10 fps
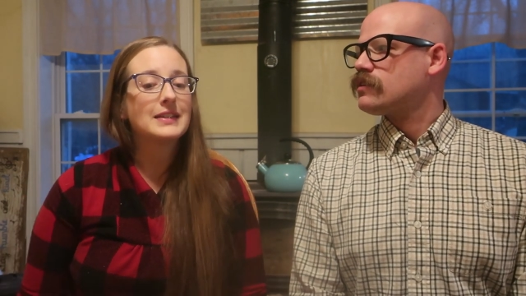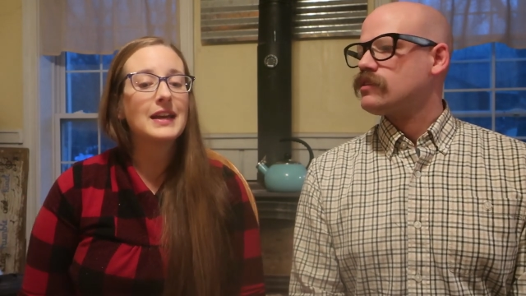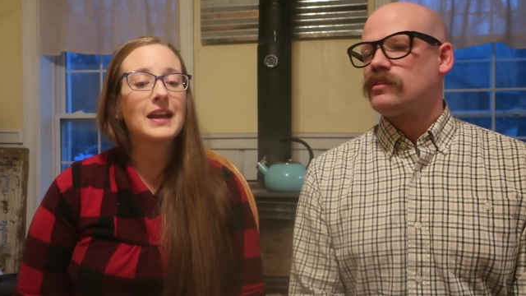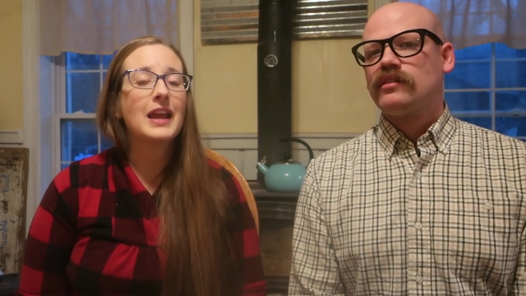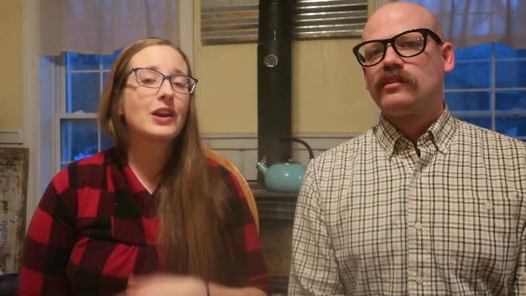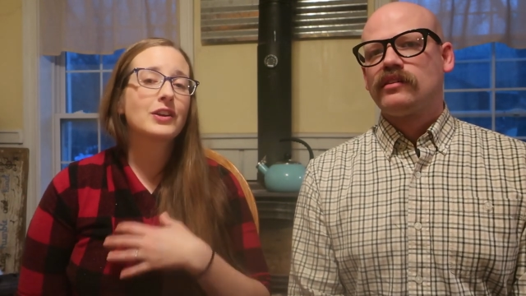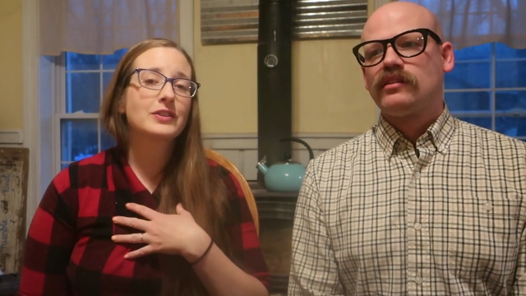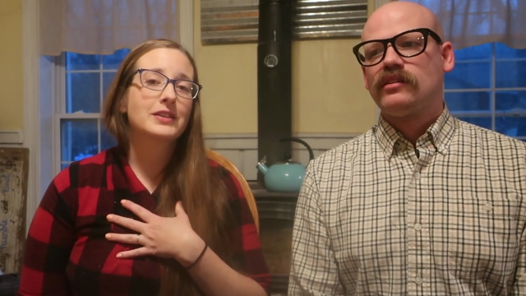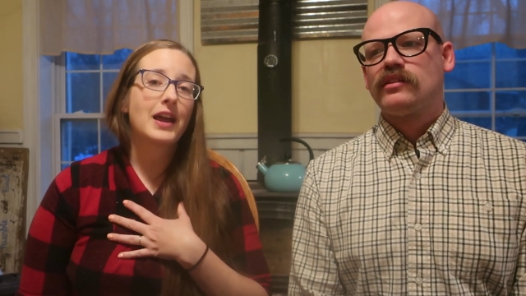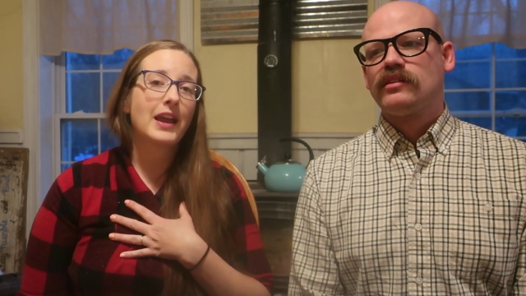Speaker 1: 10
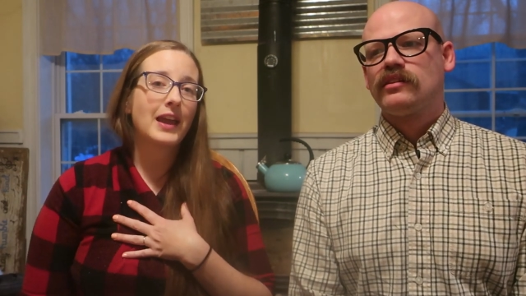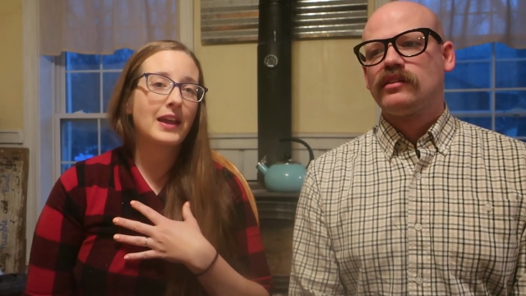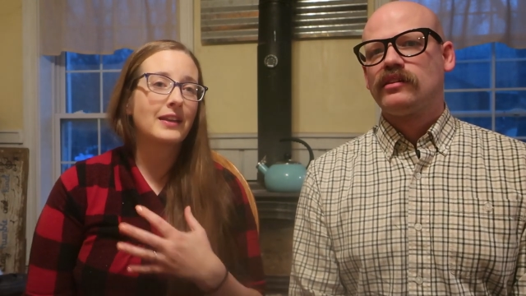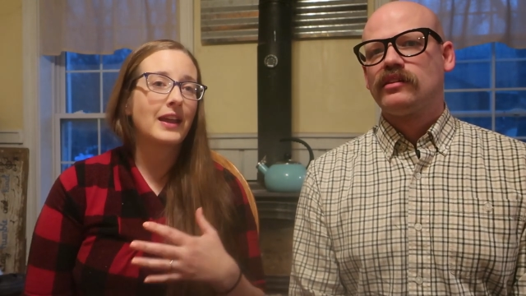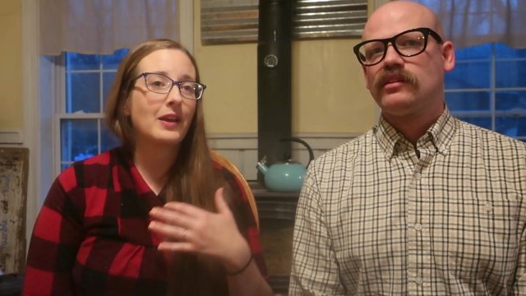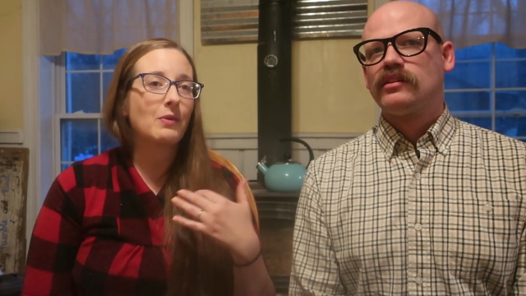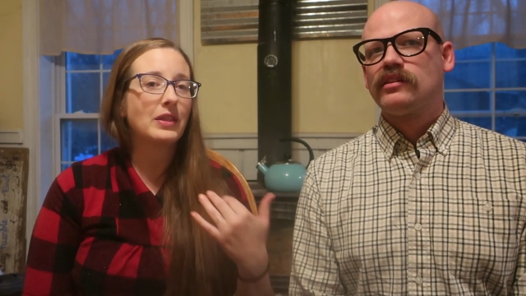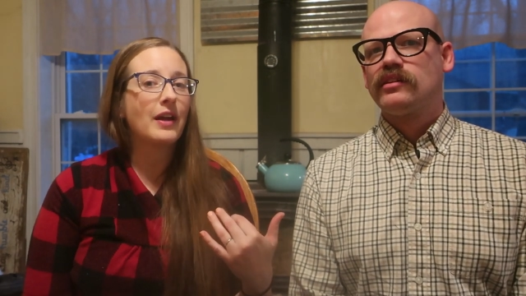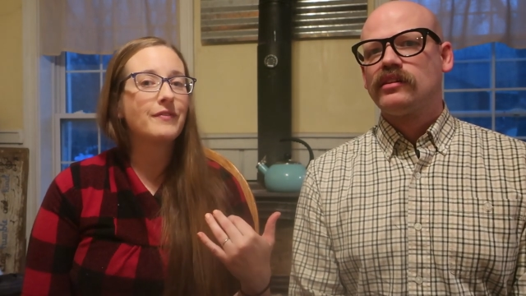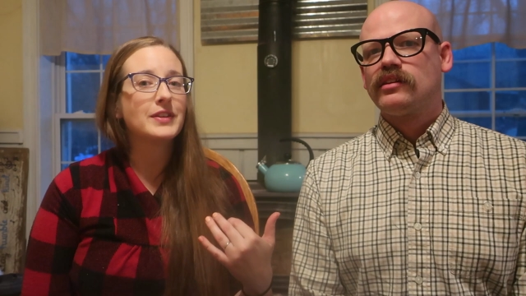acres, again, like,
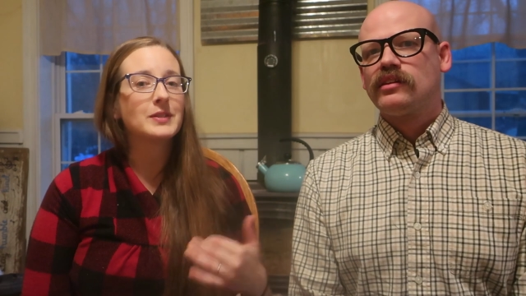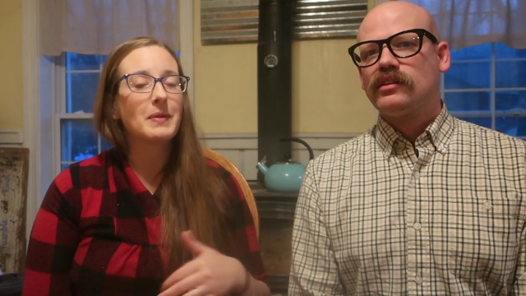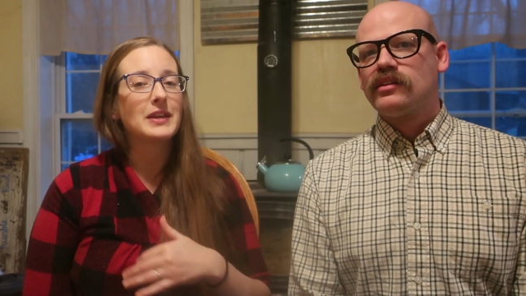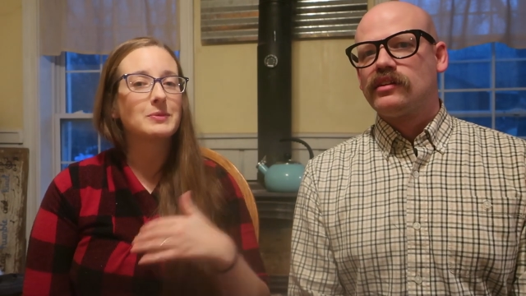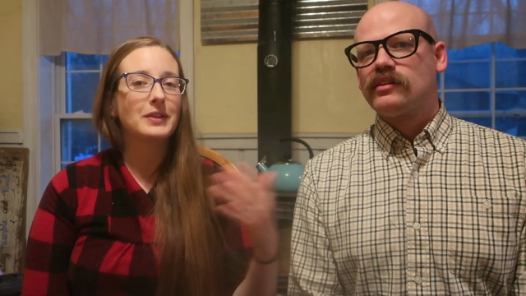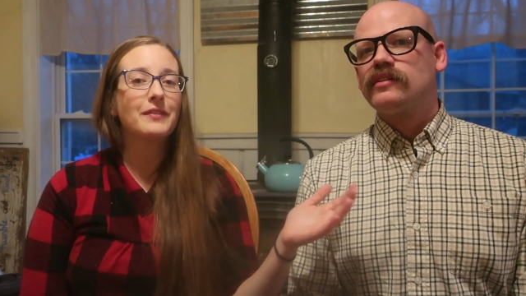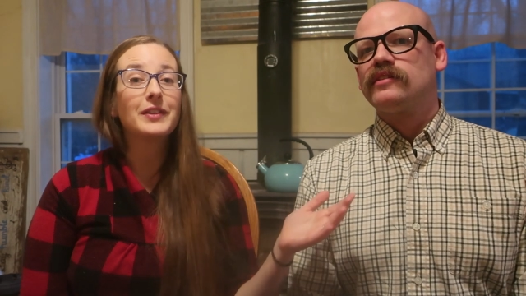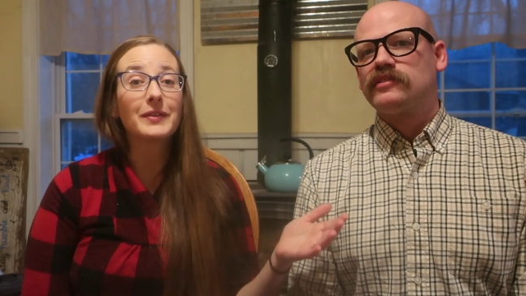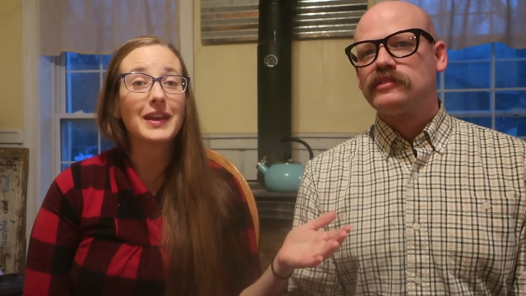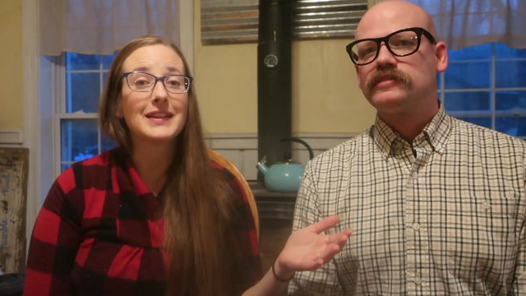we love the space, we
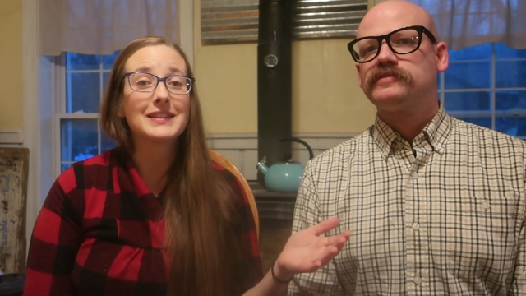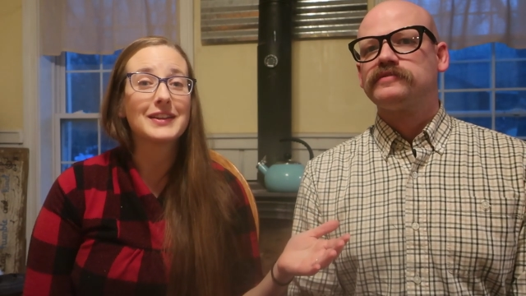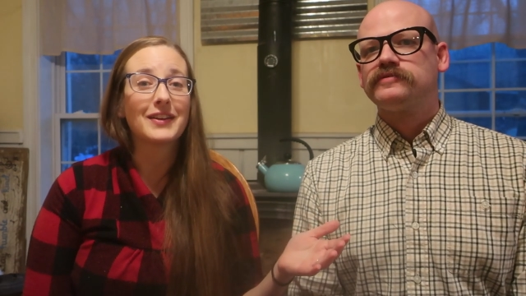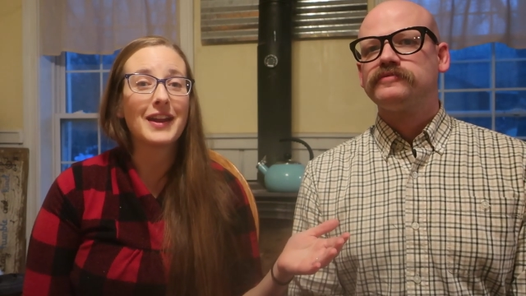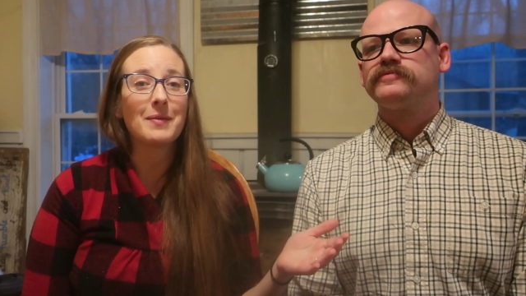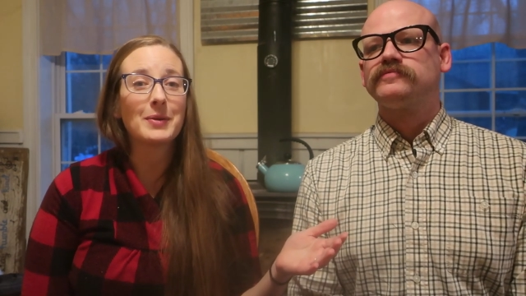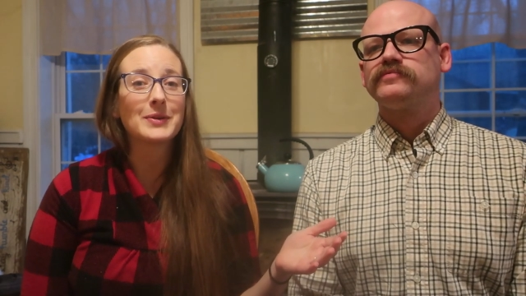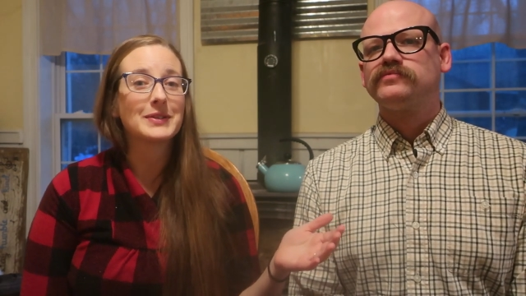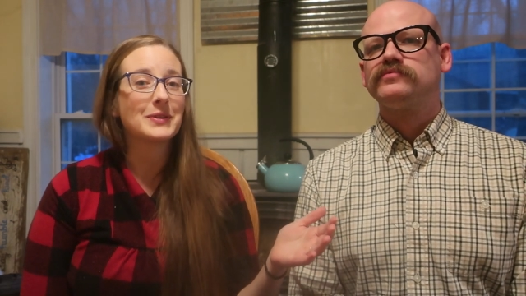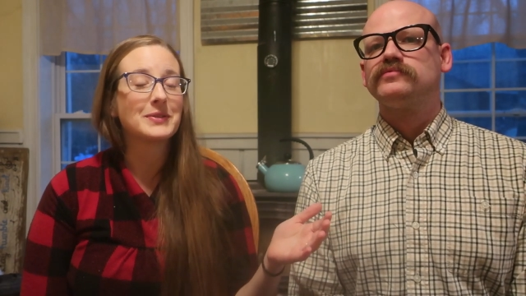love that we can't see our
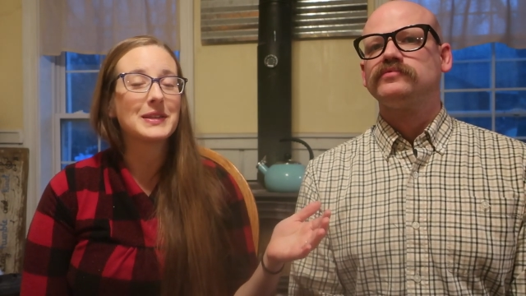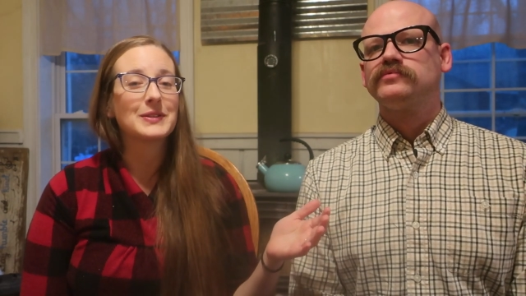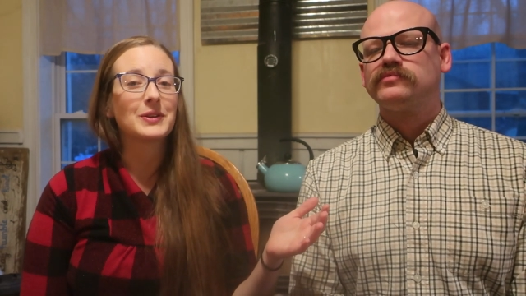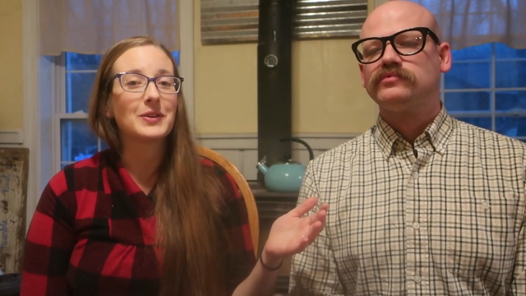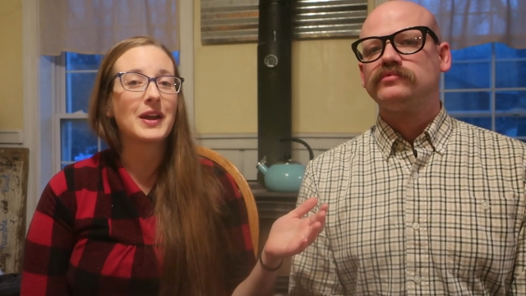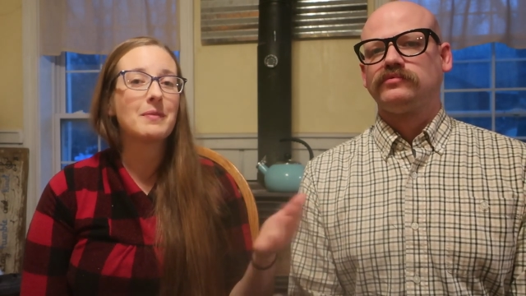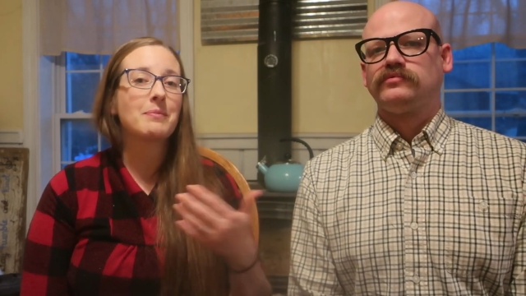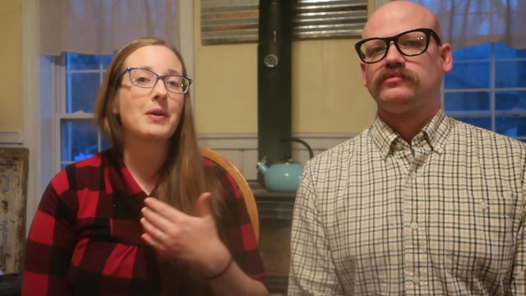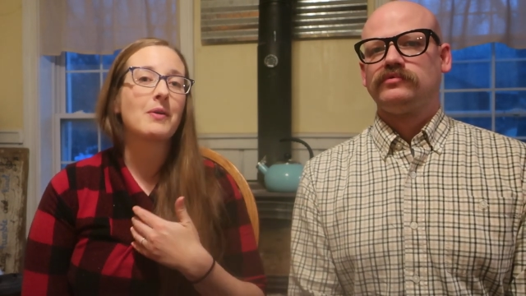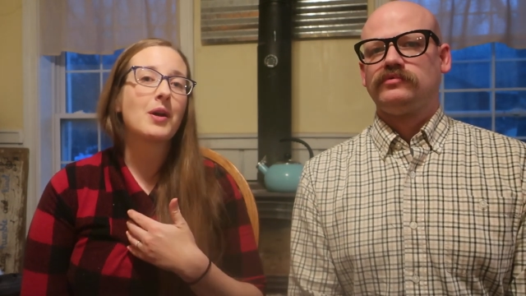neighbors, and those things are
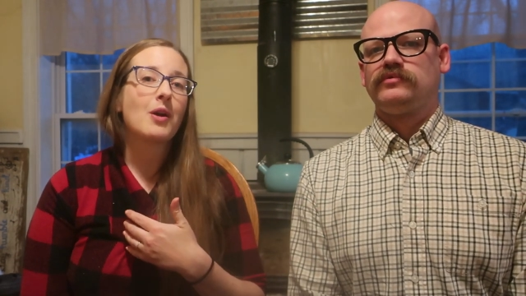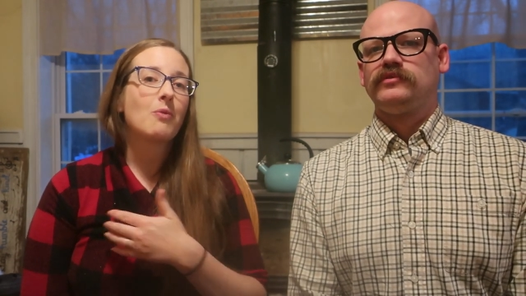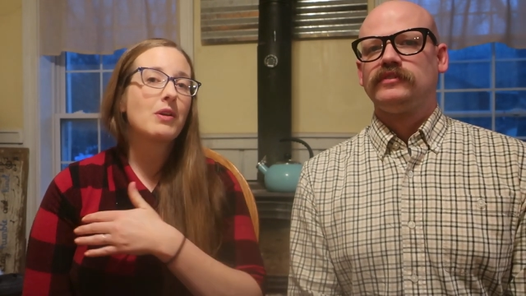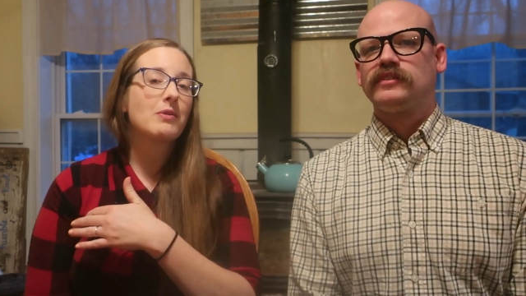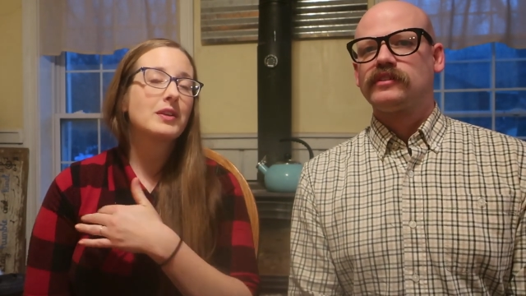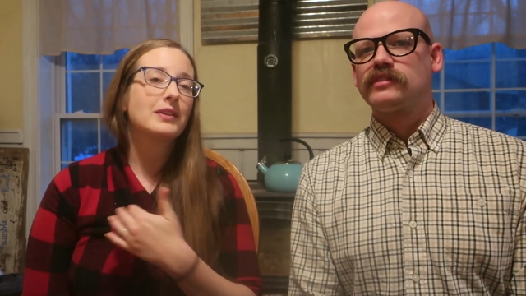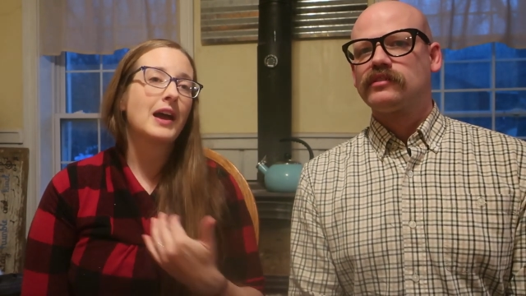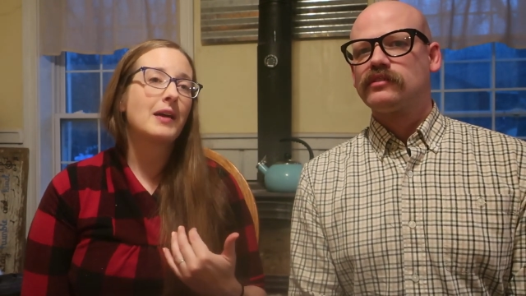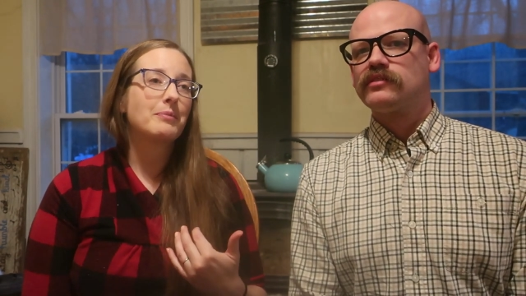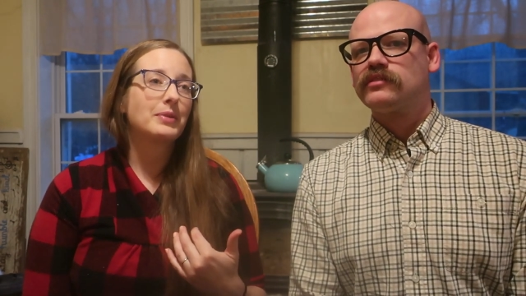great, but we did
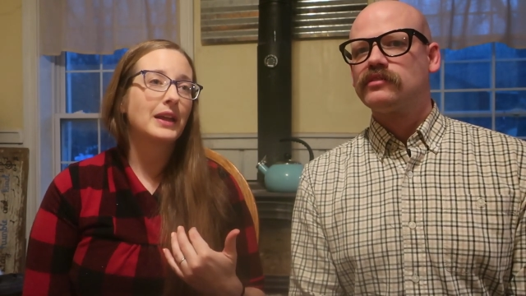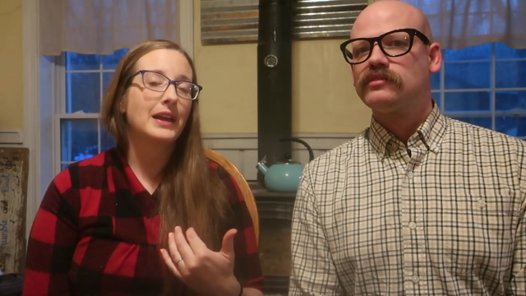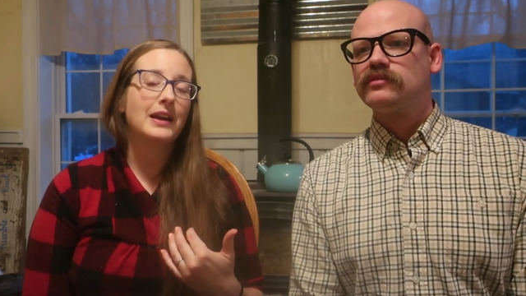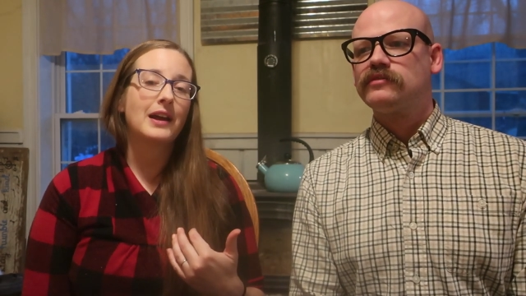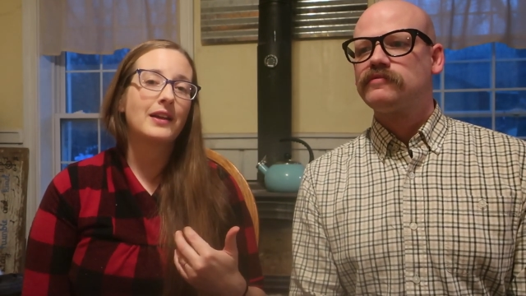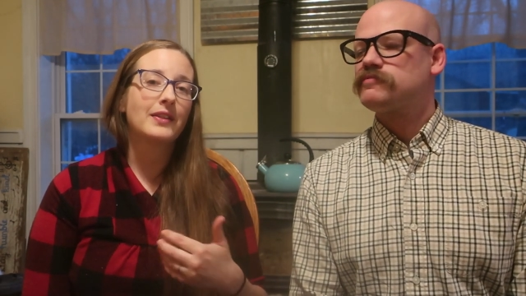not plan